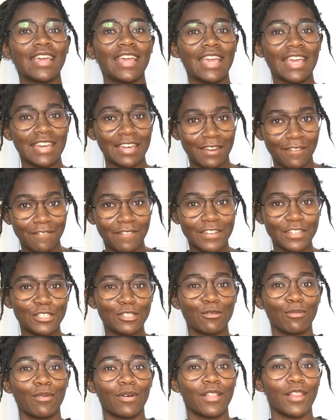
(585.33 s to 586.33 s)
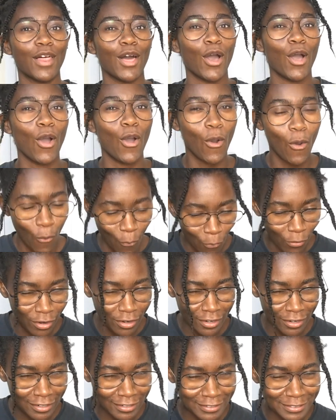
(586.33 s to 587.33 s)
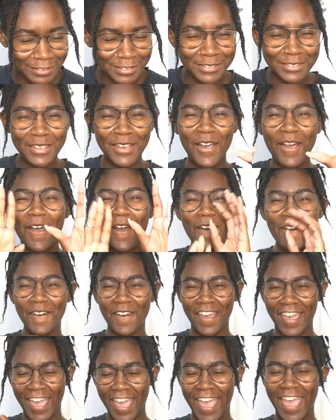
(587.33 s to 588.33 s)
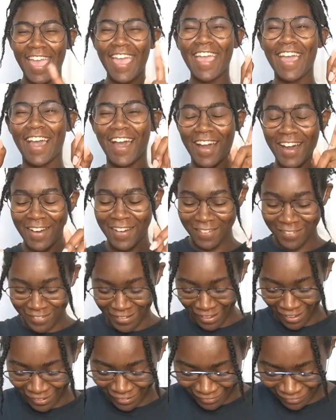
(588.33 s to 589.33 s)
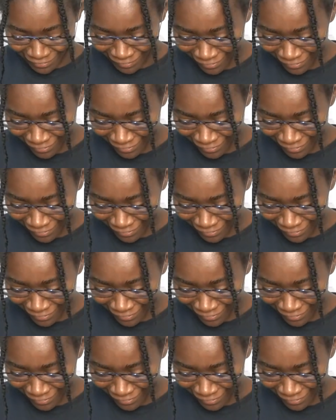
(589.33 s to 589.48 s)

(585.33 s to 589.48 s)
individual orders. Okay. Okay.